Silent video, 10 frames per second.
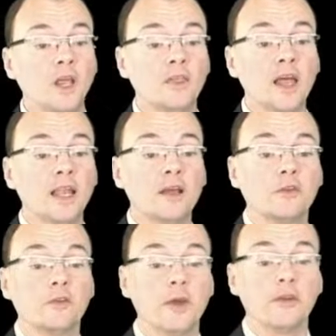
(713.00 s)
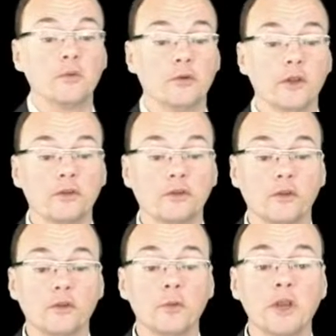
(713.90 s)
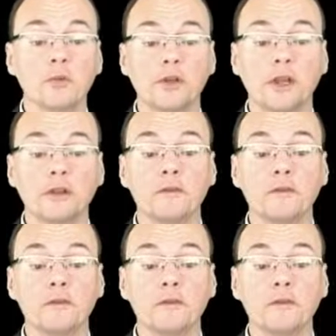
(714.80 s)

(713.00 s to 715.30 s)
That allows us to make some predictions. We can predict